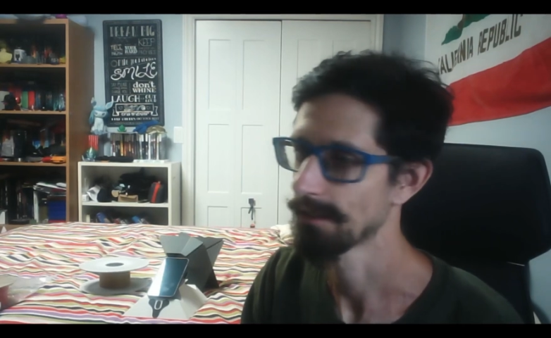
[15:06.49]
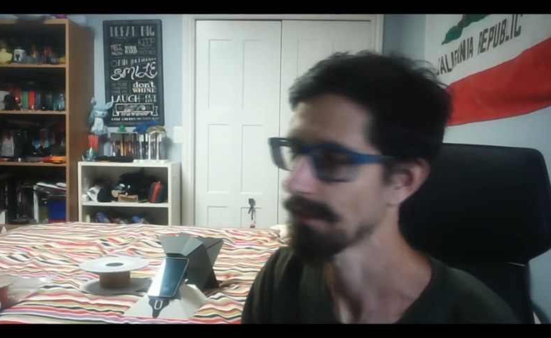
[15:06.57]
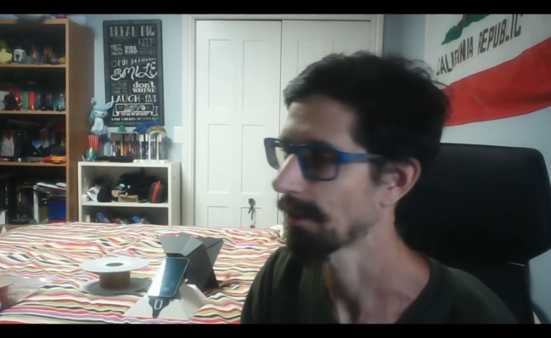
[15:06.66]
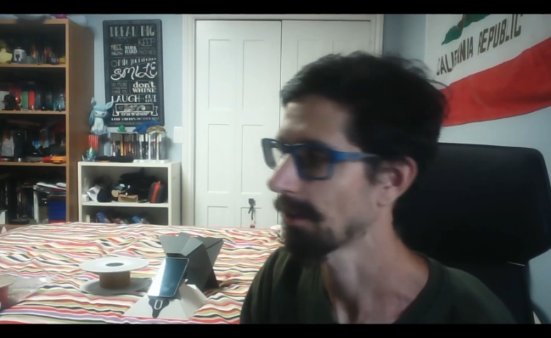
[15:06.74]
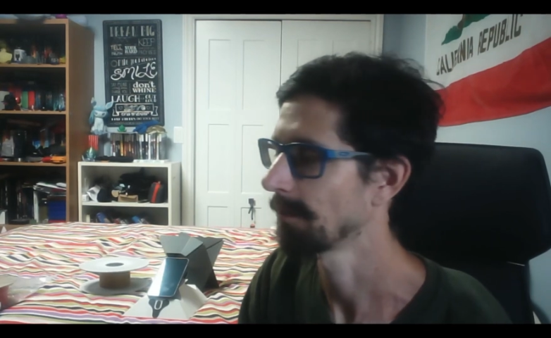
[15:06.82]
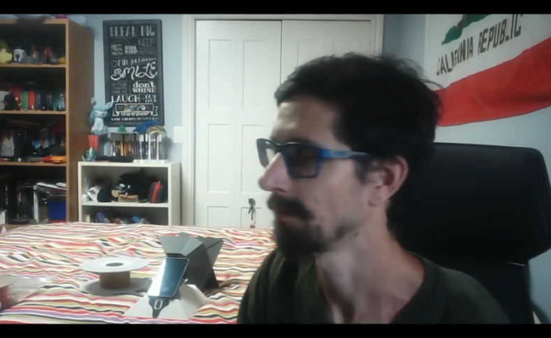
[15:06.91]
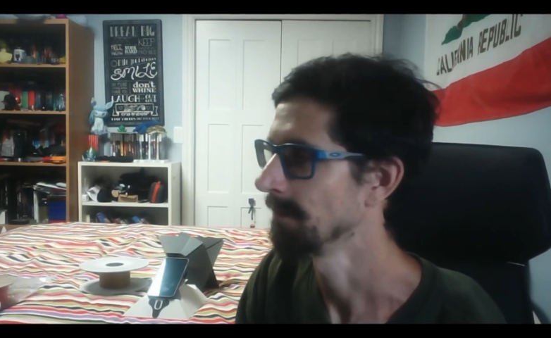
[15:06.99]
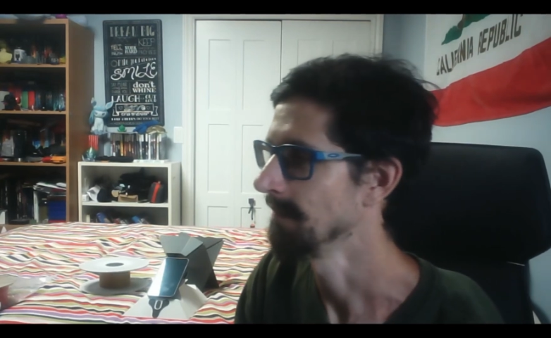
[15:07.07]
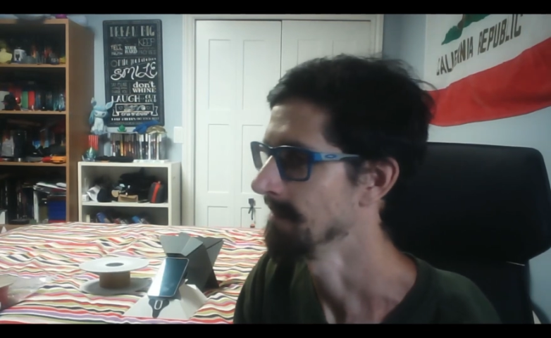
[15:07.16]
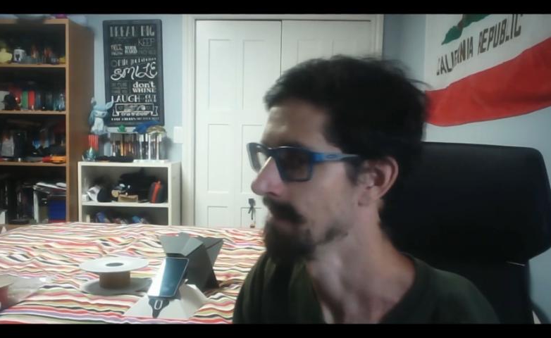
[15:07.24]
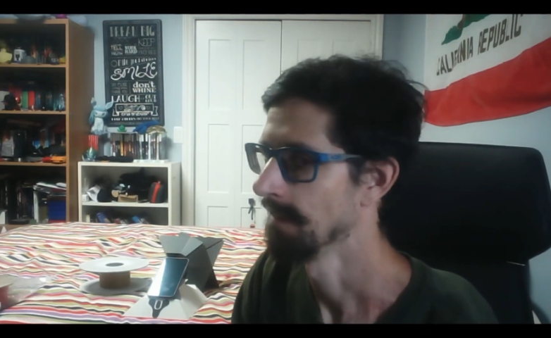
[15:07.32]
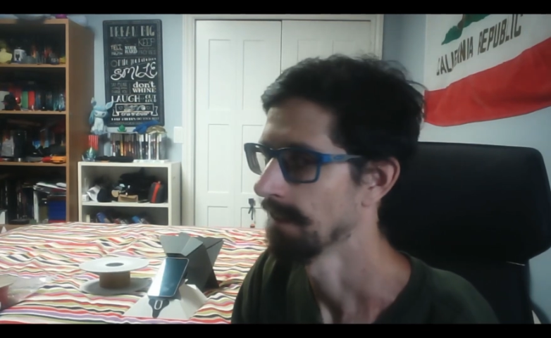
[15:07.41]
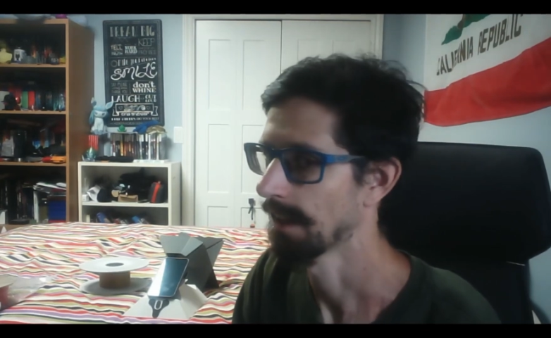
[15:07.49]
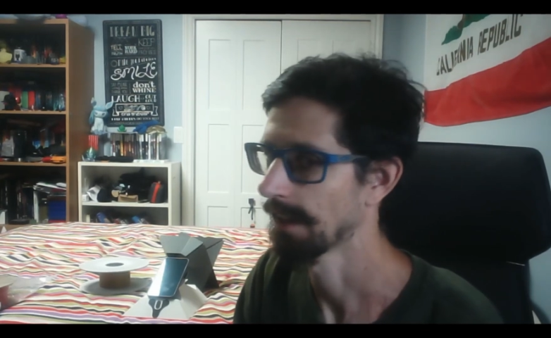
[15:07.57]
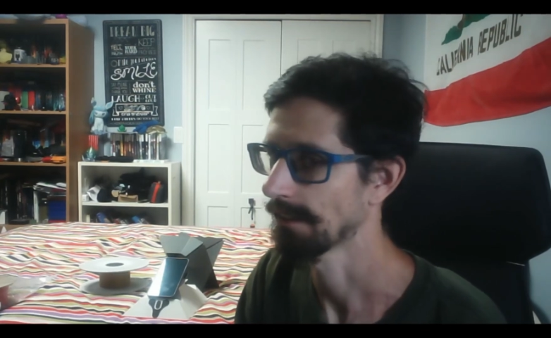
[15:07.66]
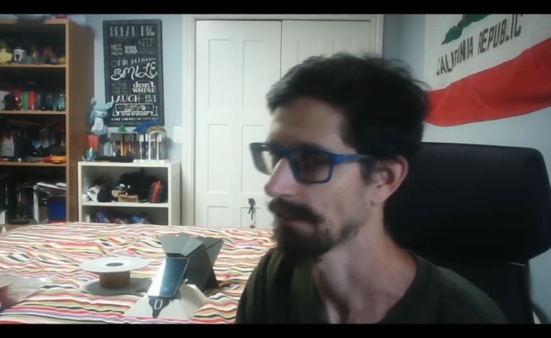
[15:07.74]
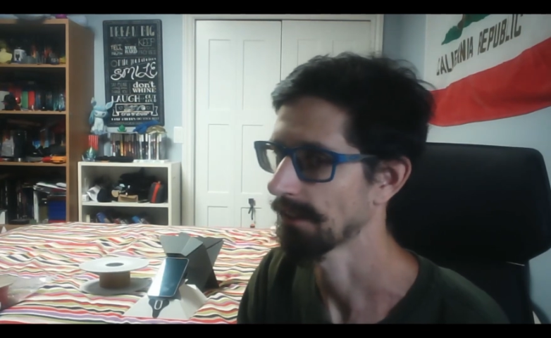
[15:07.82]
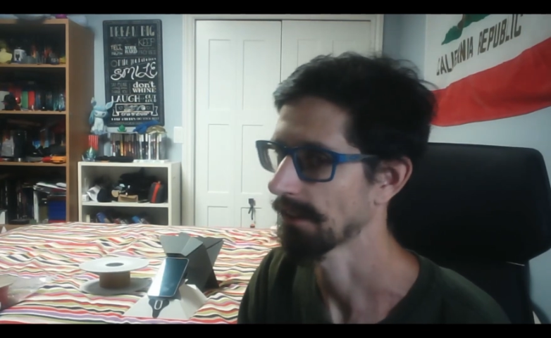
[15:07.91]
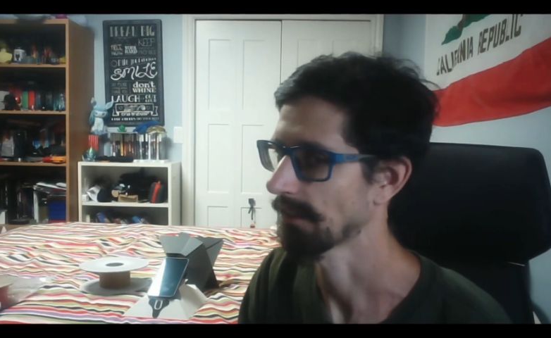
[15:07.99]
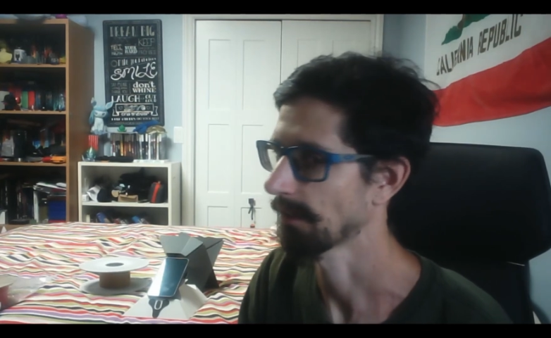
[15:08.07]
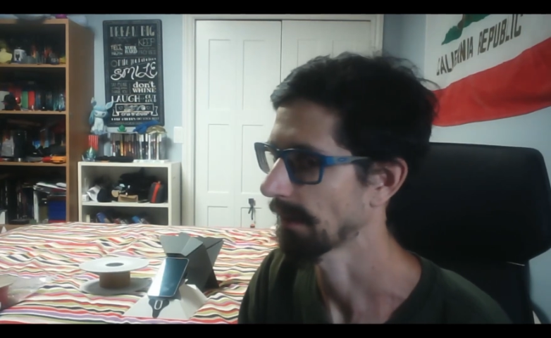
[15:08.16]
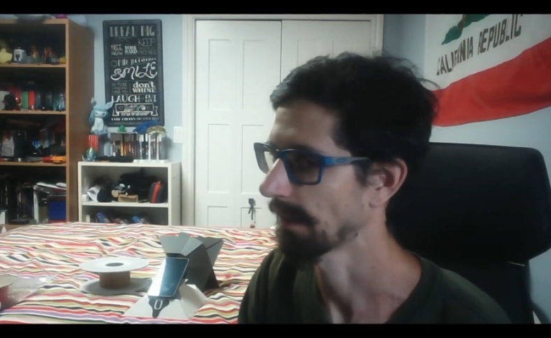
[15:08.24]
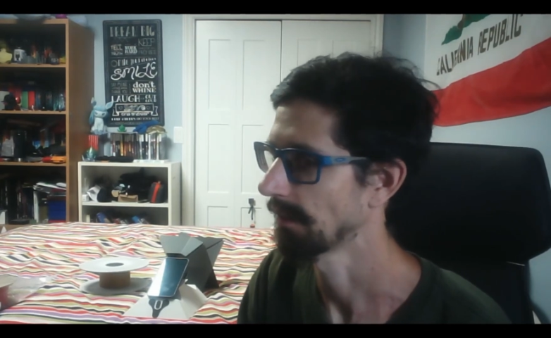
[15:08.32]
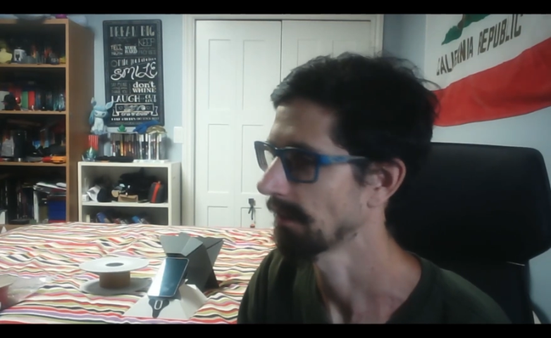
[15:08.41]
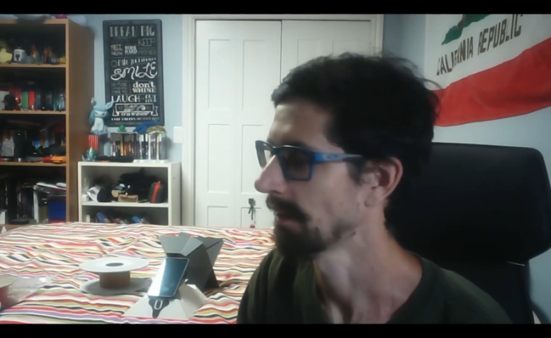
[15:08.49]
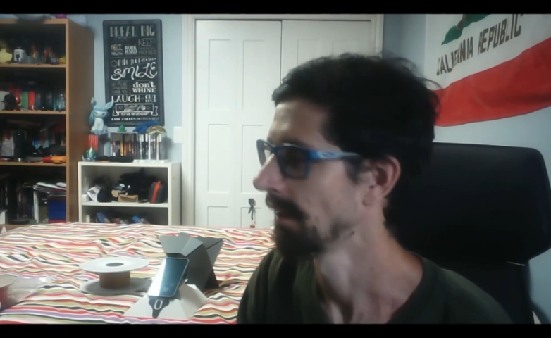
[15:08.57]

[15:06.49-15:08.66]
so I had to figure something out.